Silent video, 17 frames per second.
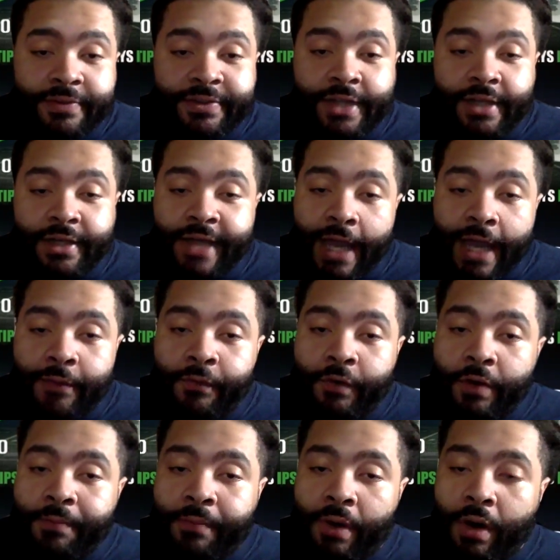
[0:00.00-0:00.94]
Sunday Night
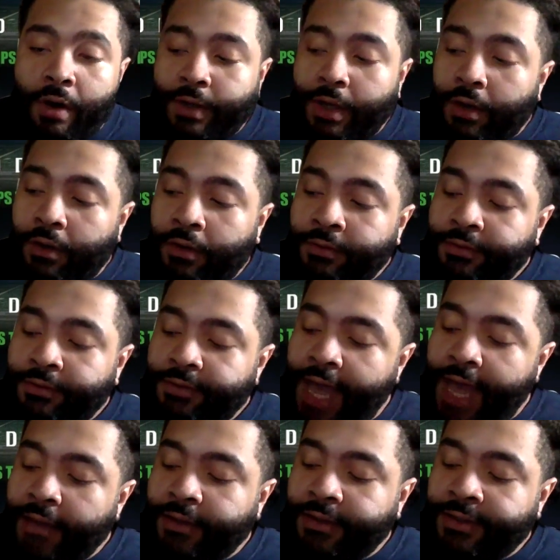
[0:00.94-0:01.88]
Football, though.
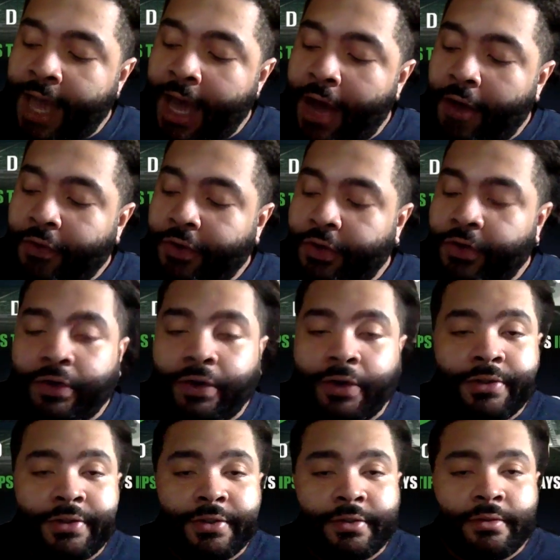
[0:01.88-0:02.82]
Dallas
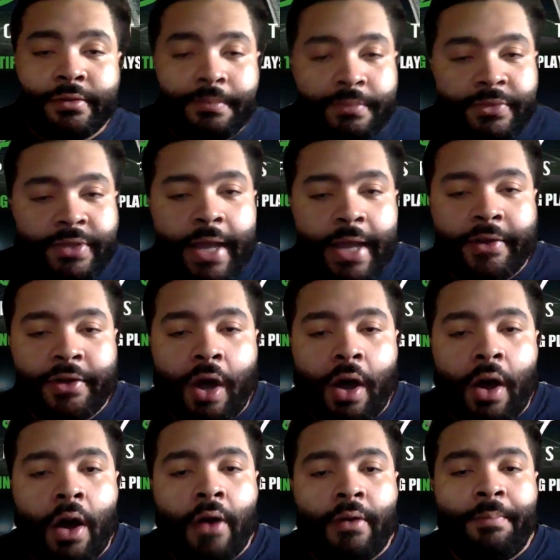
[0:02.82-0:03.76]
Cowgirls taking
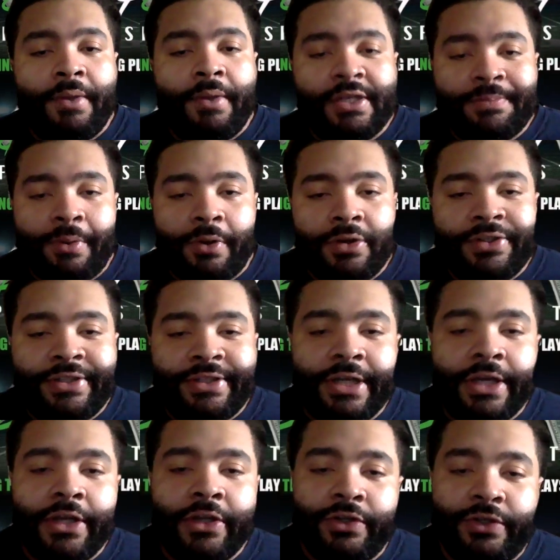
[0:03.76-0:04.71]
on Pittsburgh
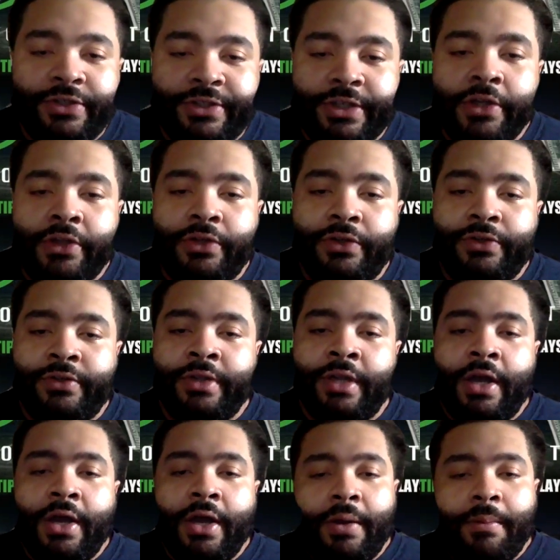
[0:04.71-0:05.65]
Steelers. Steelers
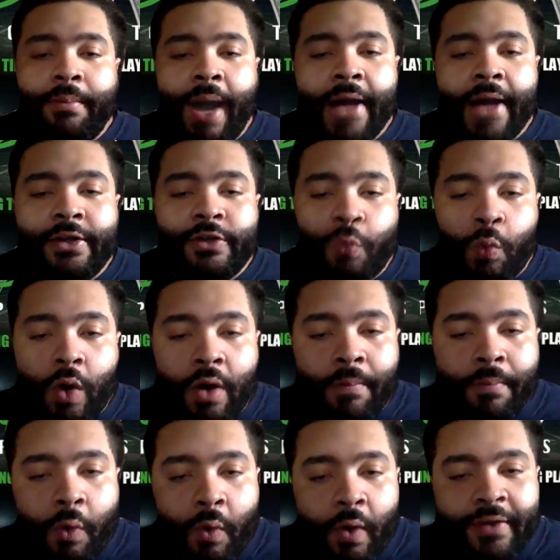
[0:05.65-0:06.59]
minus
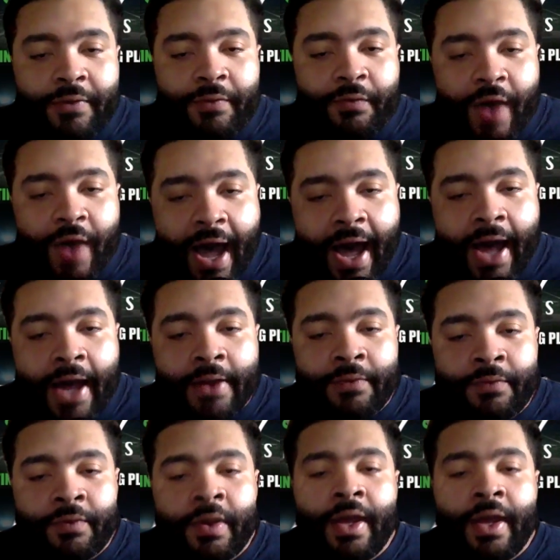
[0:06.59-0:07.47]
1.5.